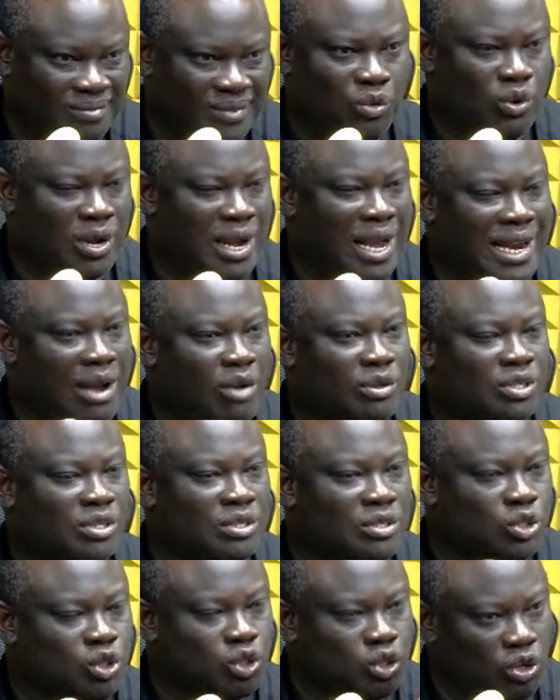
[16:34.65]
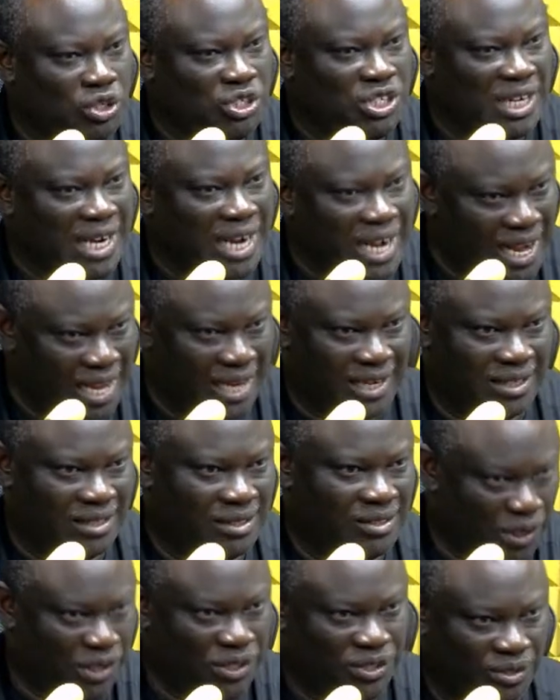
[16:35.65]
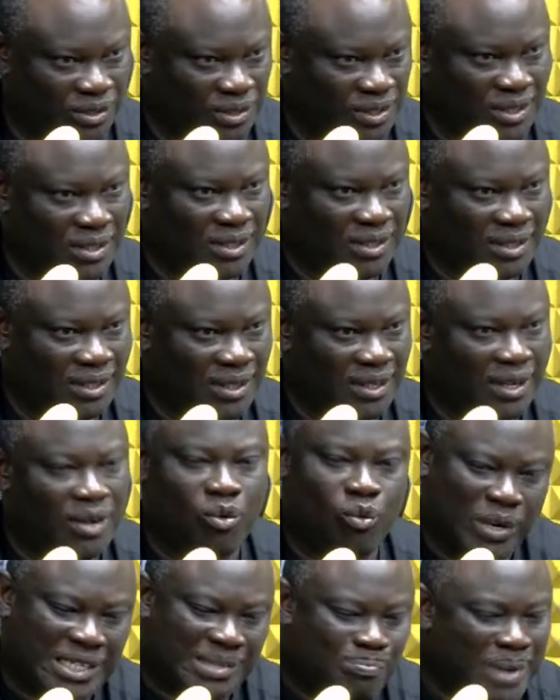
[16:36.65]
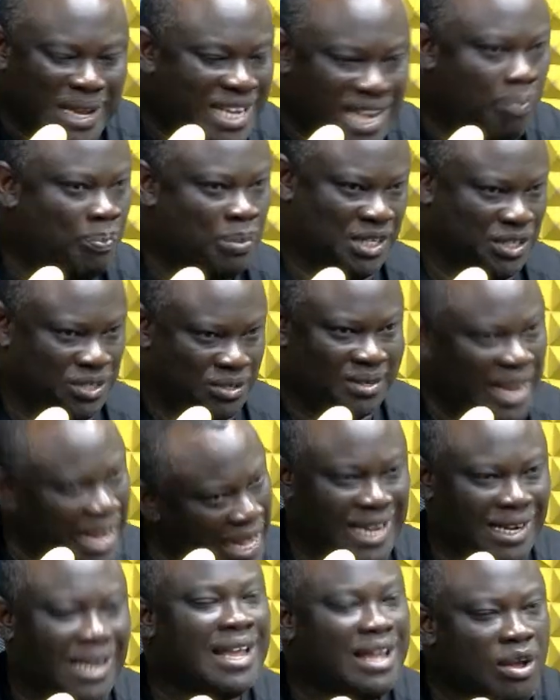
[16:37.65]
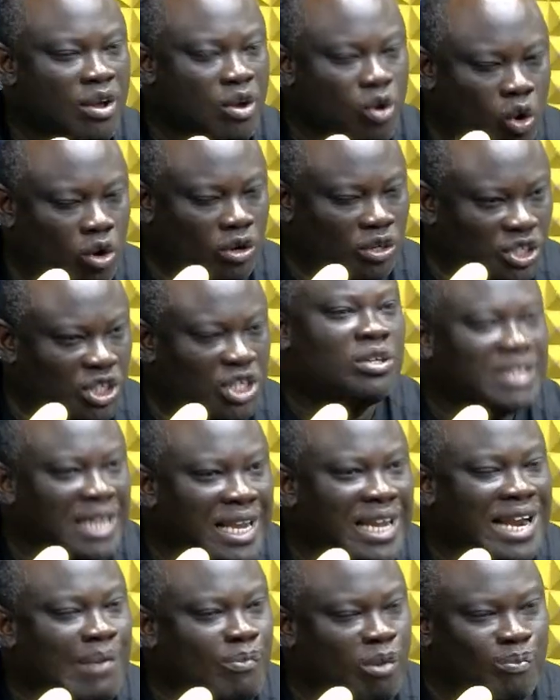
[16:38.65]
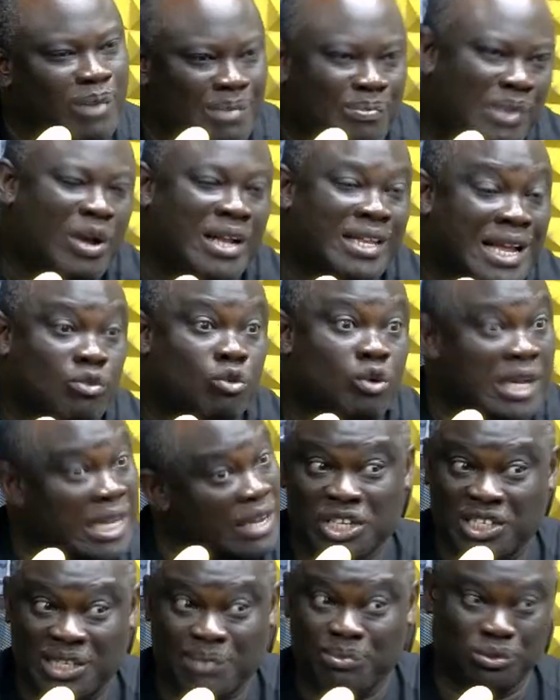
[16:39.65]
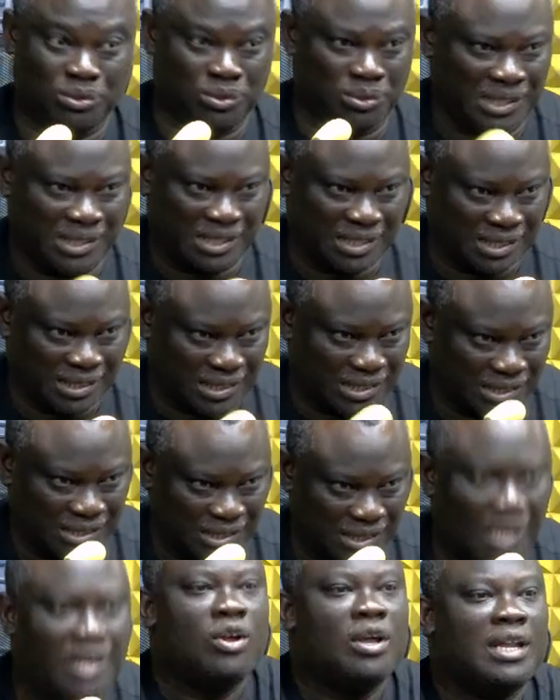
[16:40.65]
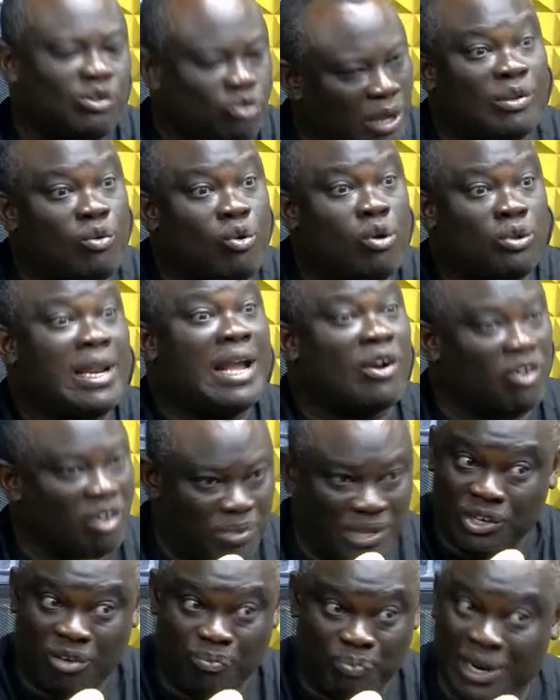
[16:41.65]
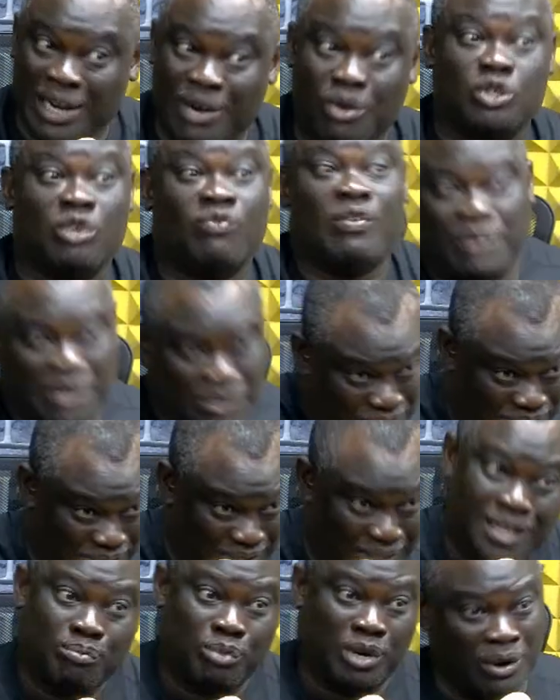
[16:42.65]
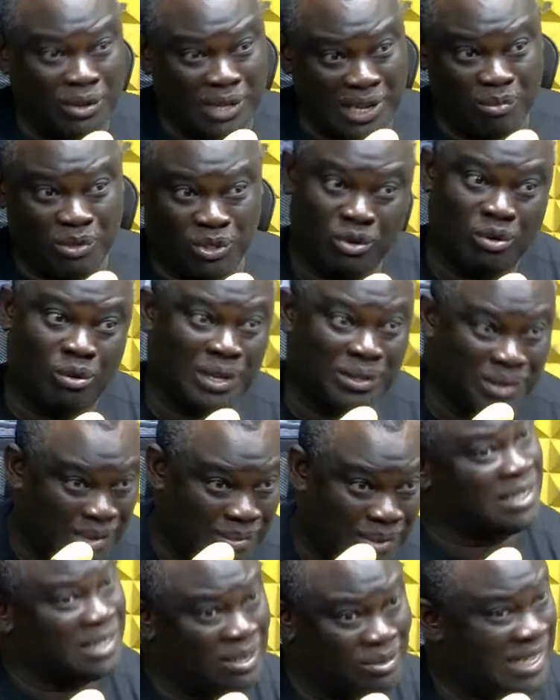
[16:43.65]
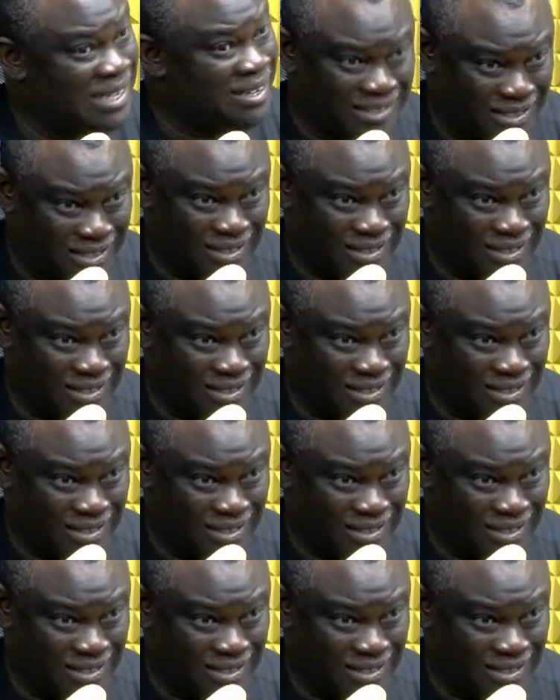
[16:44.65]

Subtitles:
Carry out surgical option with medical precision. How do you continue area bombardment? We are trying to give deep to distance. This is how we go to the economy competition. Sorry. This is why it comes to don't talking about now.